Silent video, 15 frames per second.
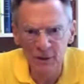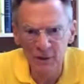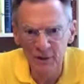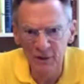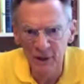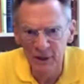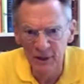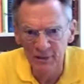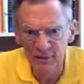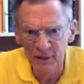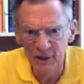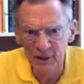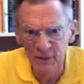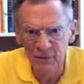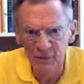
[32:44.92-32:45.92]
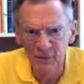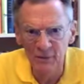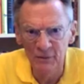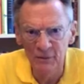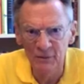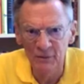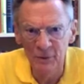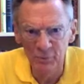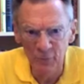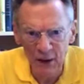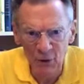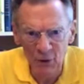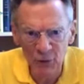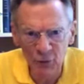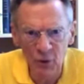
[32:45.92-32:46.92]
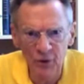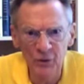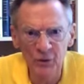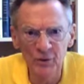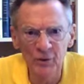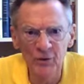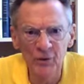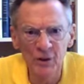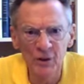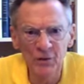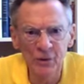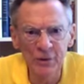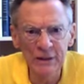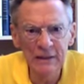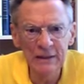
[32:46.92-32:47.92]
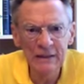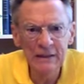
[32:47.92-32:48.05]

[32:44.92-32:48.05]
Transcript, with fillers: and and and the, the power structure in this country